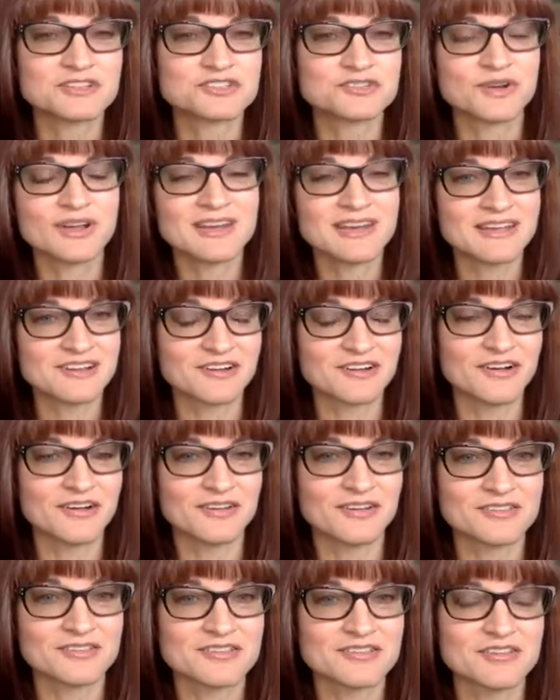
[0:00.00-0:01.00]
training
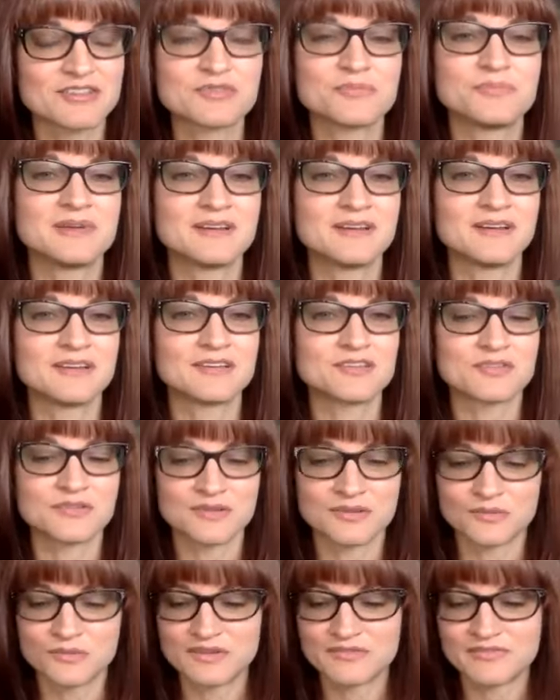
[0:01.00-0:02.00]
calls, it's because
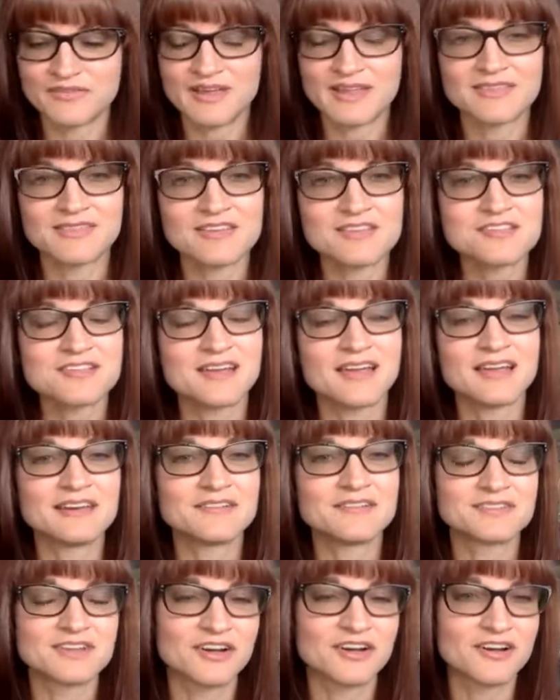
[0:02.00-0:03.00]
we've had this
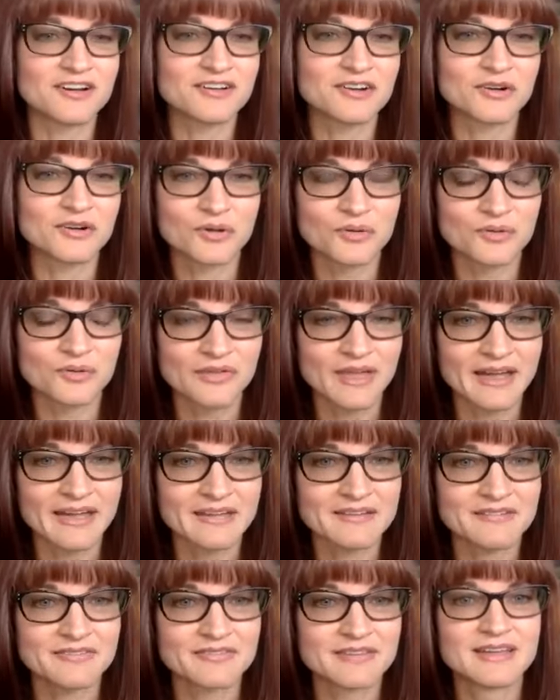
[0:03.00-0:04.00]
kind of dog our whole
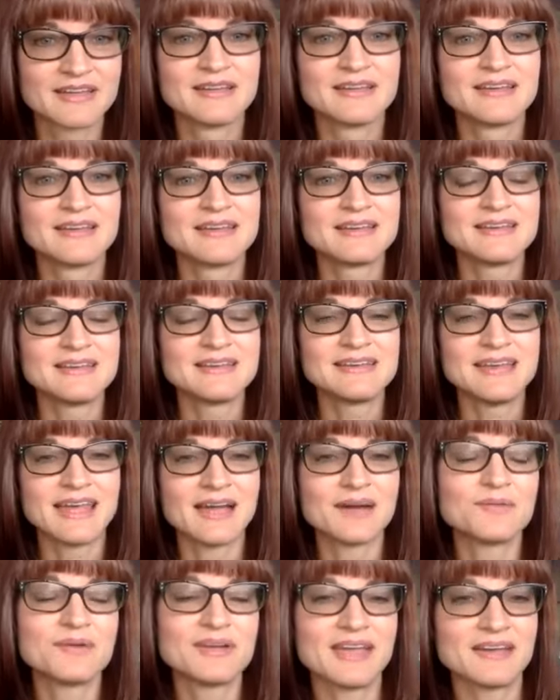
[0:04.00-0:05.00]
life.
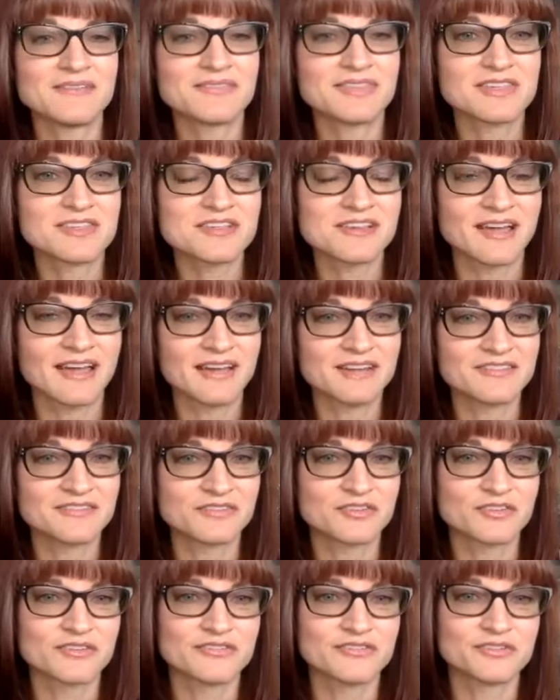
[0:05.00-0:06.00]
Now we have this kind
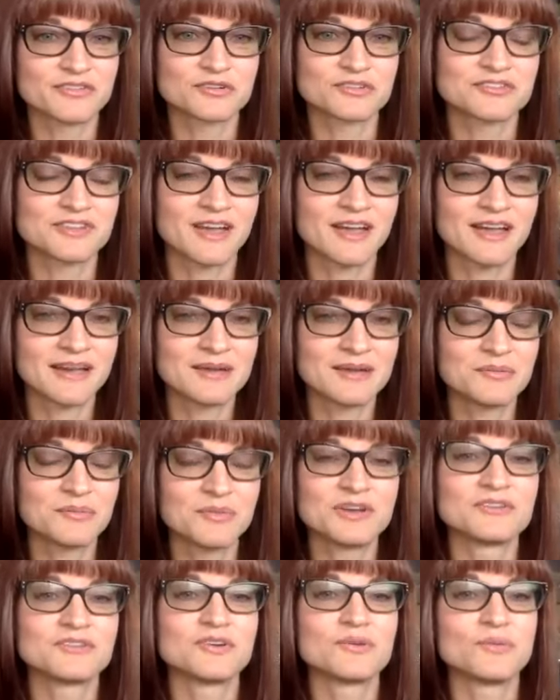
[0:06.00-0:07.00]
for the first time.
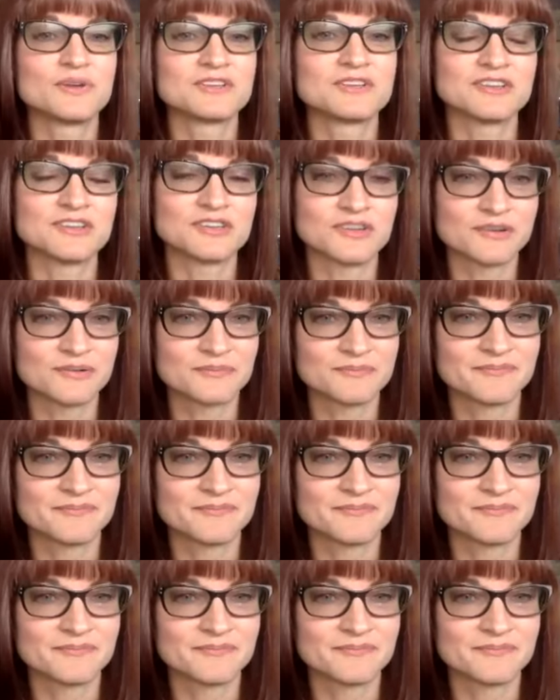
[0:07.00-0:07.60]
We don't know what to do.